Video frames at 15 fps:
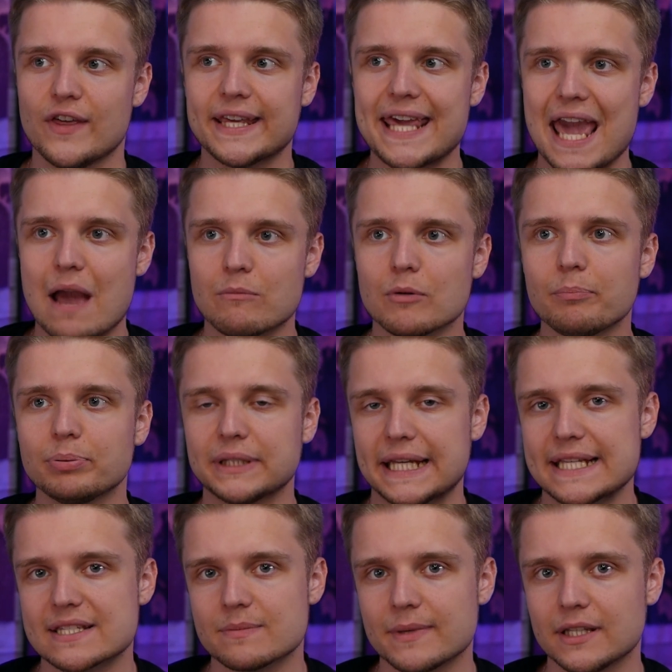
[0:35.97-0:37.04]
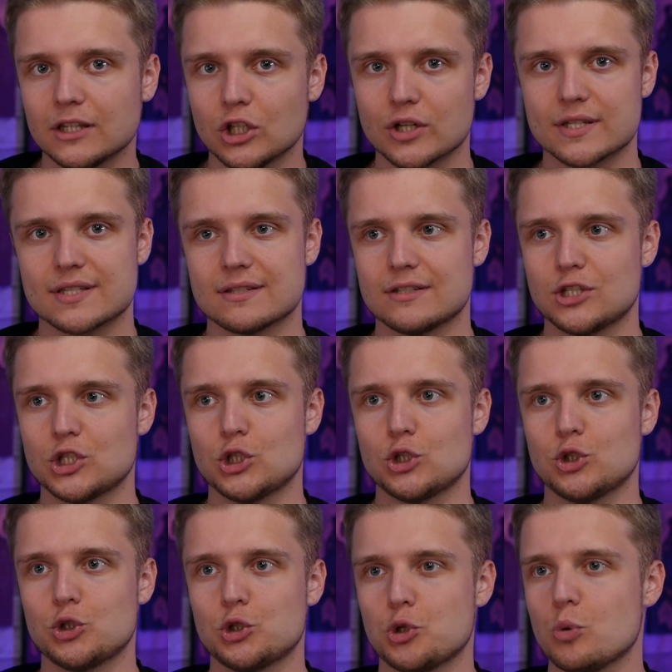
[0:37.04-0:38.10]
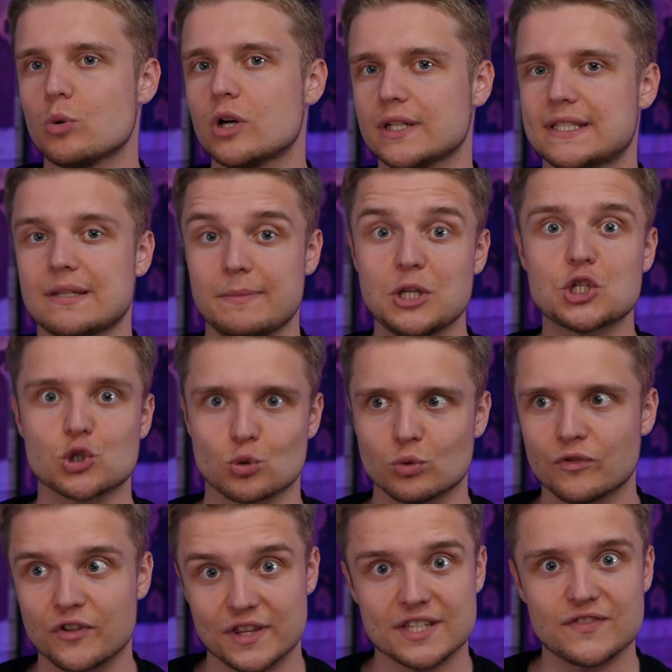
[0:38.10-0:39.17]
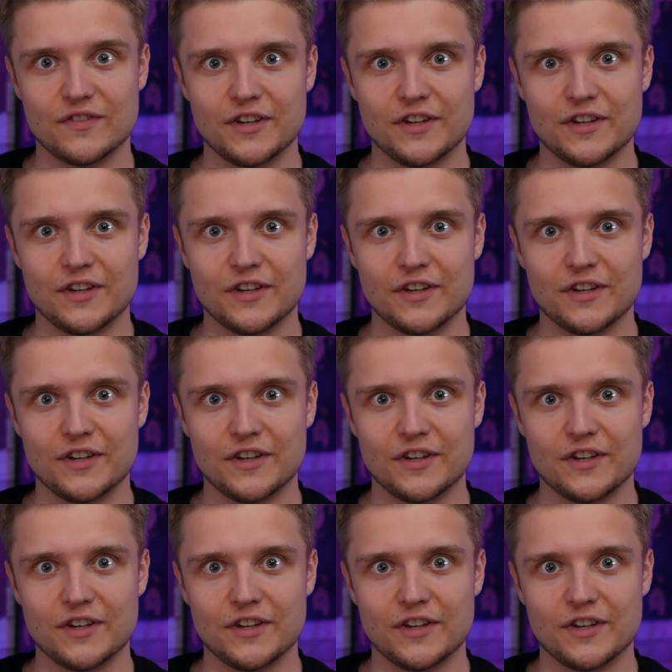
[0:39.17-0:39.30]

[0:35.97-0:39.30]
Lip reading: The camera placement looks too good to be true for this